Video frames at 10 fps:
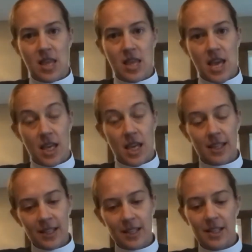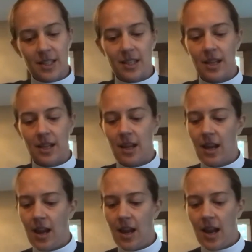This,
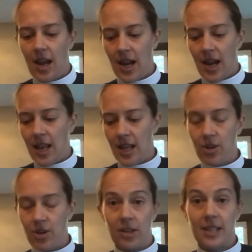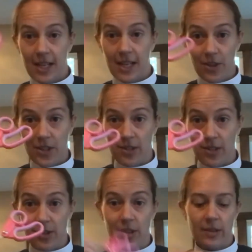and then you're going to take your
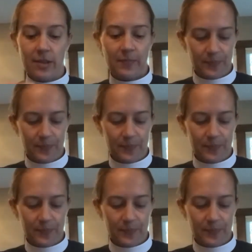scissors